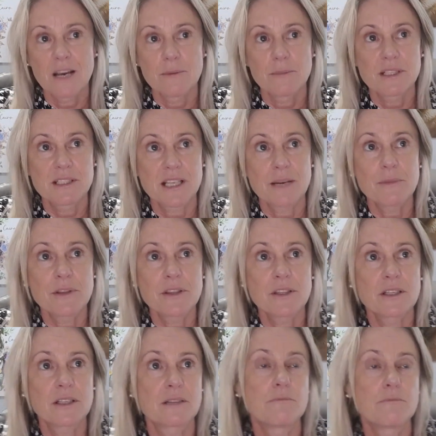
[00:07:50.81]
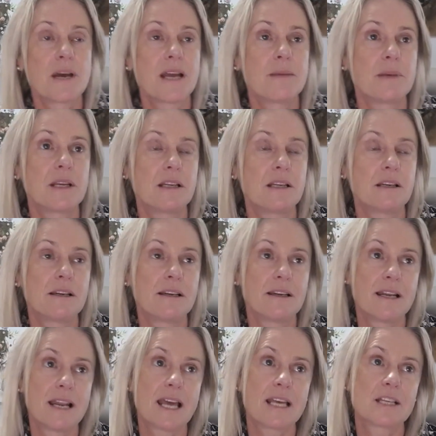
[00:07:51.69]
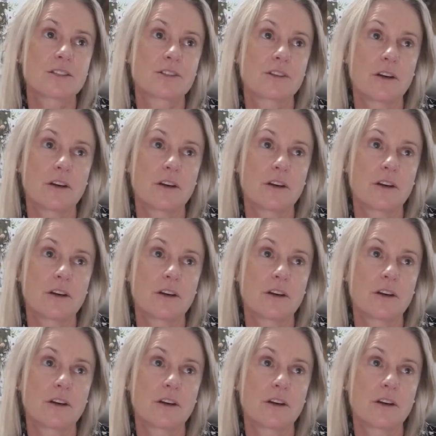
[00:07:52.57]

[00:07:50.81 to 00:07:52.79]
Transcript: But some of the maybe less